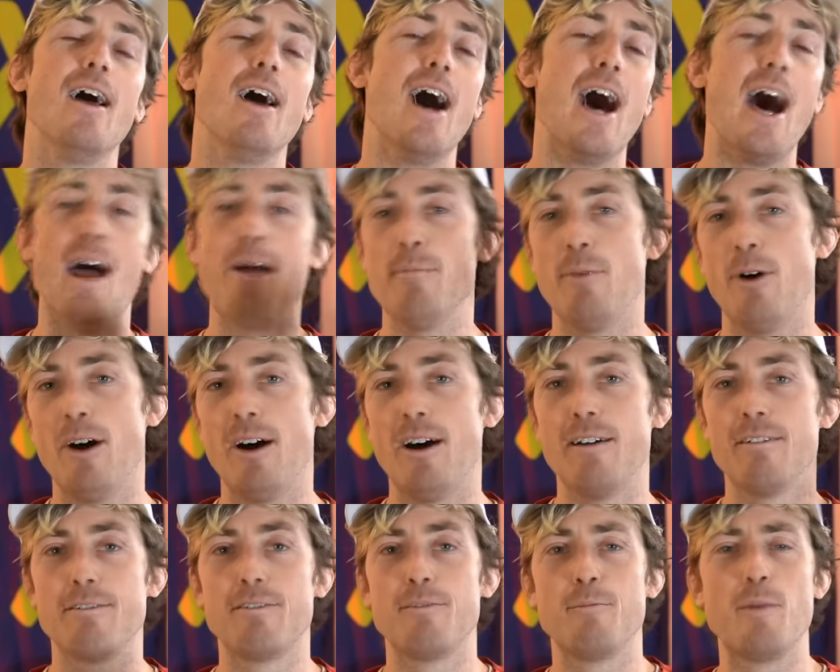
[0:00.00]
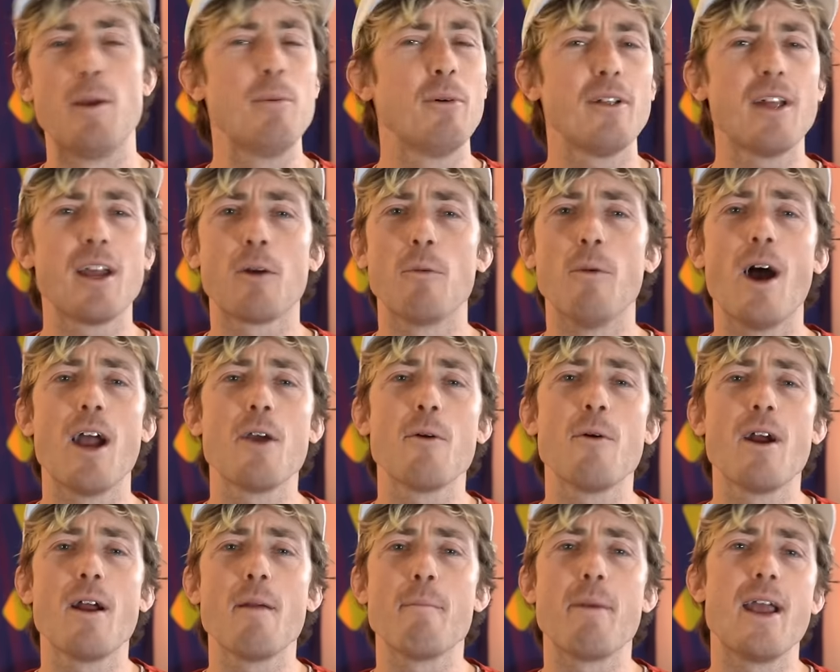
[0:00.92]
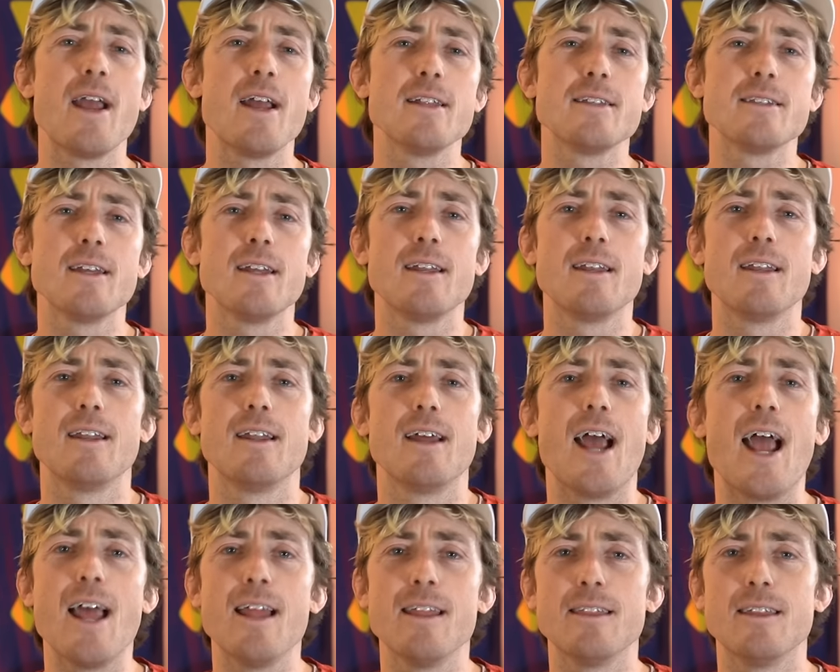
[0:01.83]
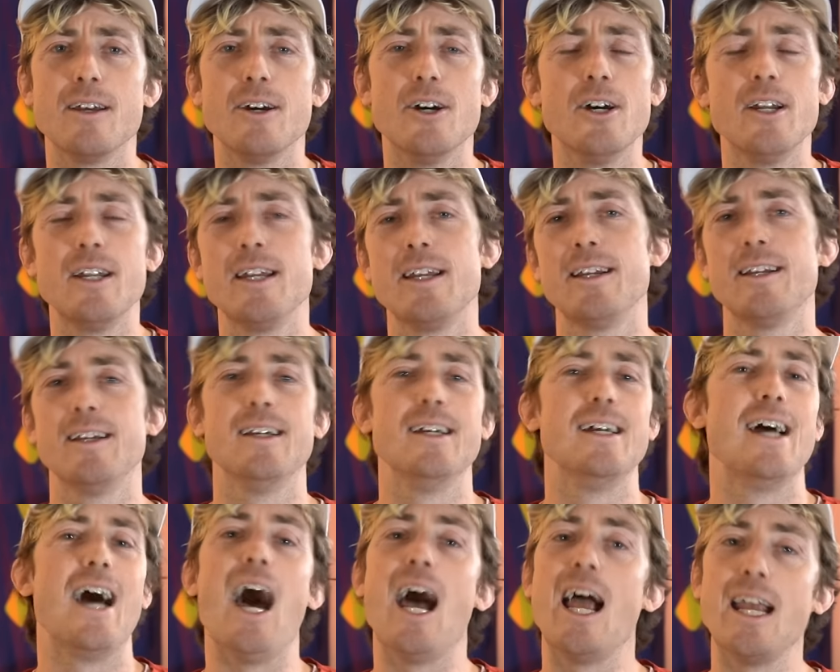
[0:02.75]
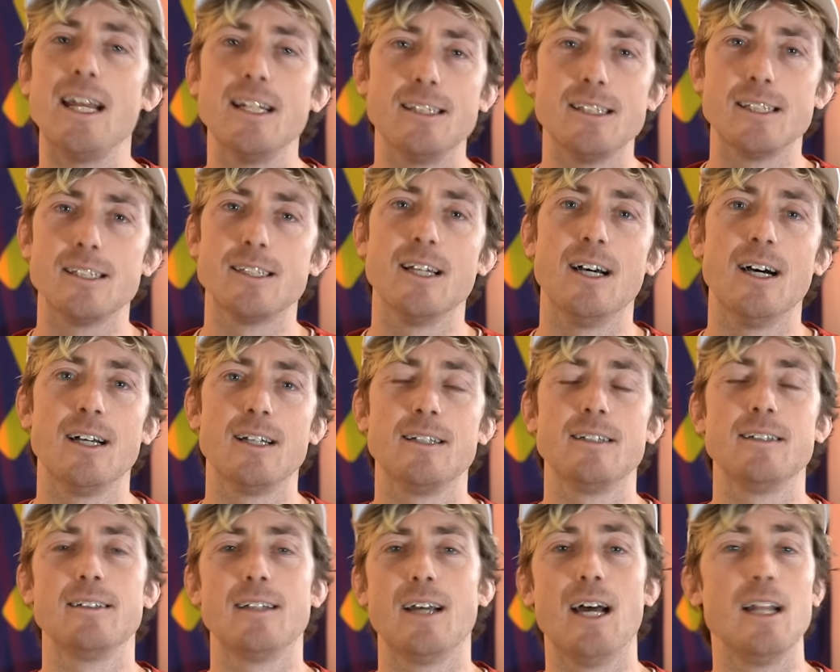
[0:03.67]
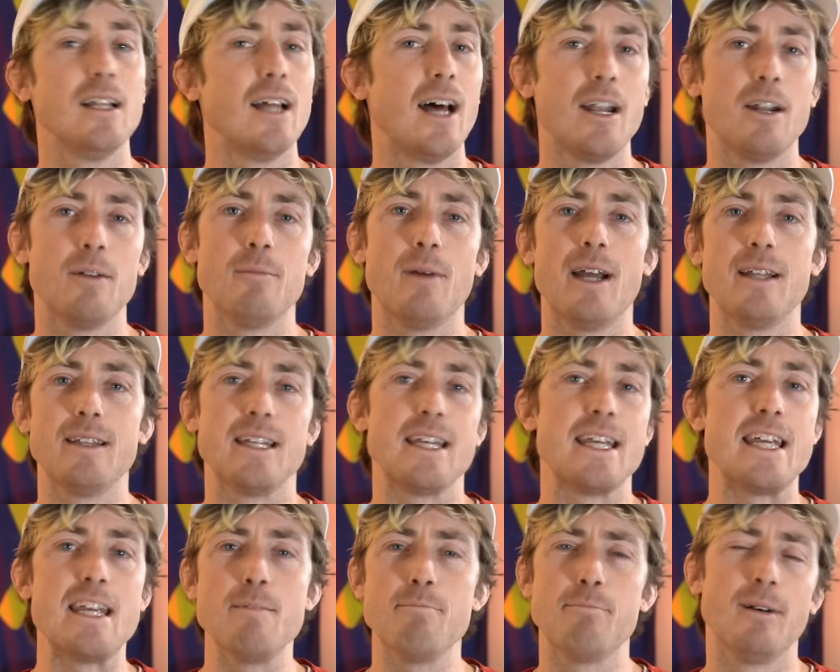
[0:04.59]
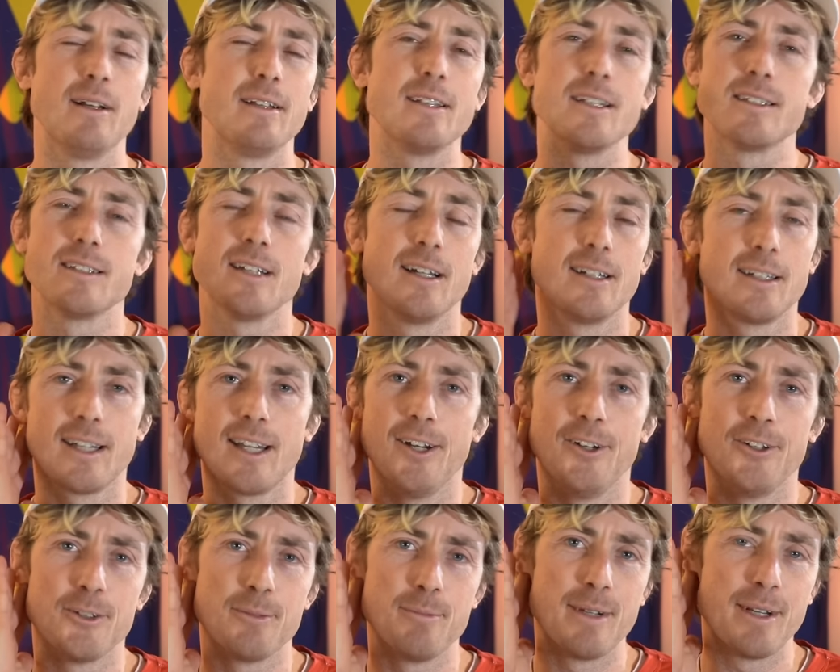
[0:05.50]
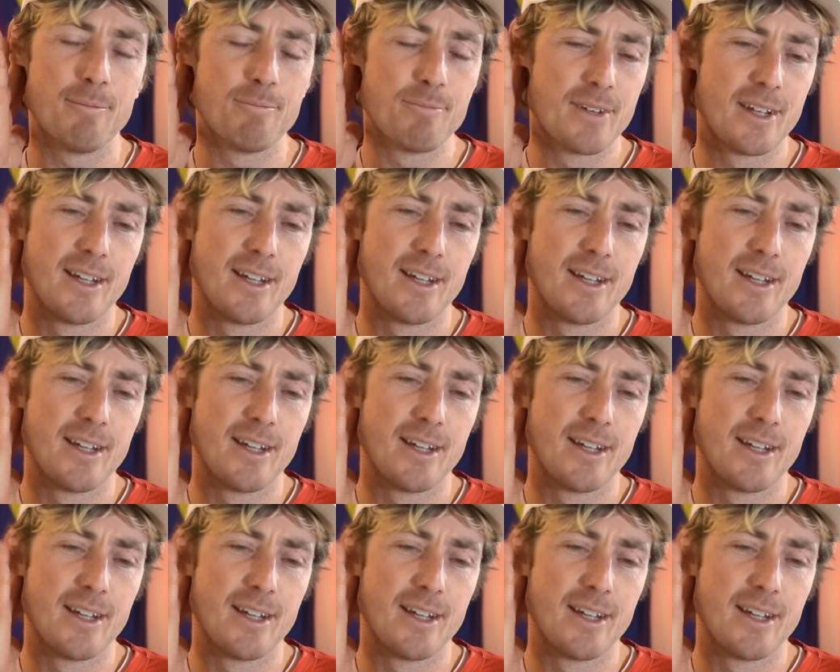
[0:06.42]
I'm off. People are like, why are you wearing pants and hoodie? I hate the sun. I don't mind the heat, but the sun kills me.